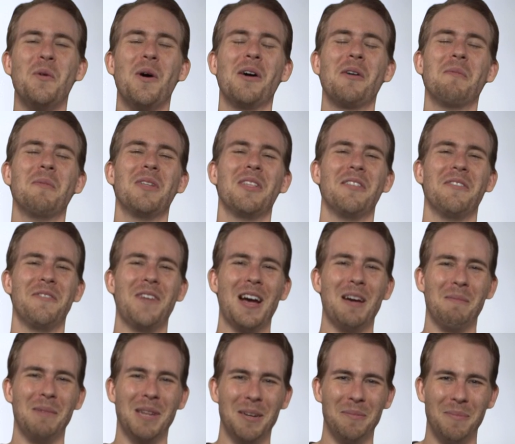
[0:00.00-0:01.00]
Welcome to the
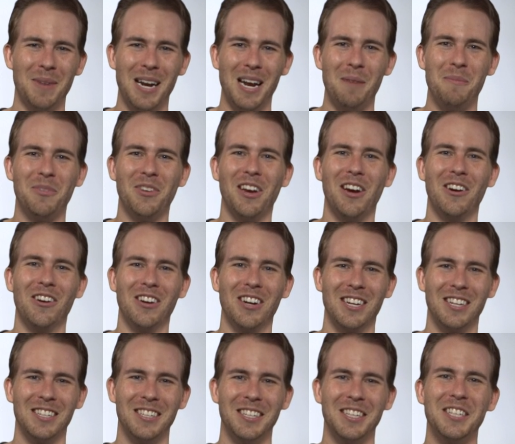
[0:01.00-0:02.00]
family. My name's
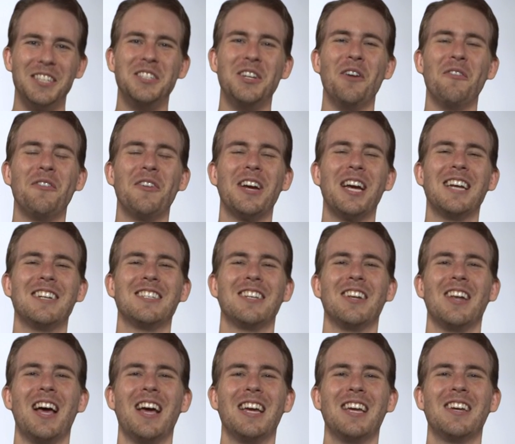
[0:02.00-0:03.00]
Eric. Don't forget
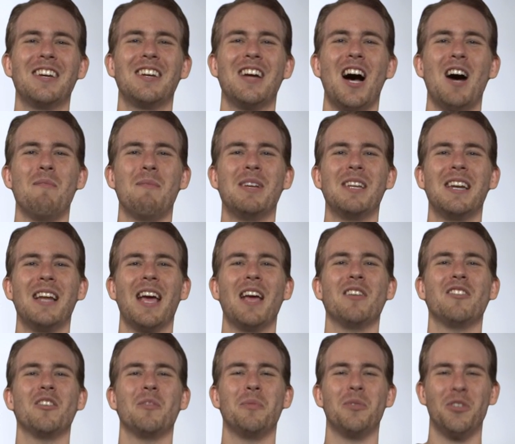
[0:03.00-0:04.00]
to like, comment,
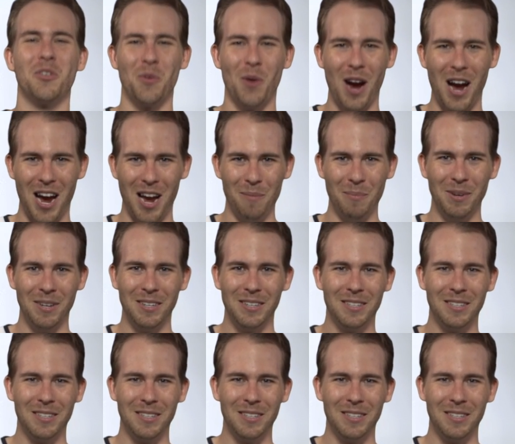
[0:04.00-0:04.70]
and subscribe.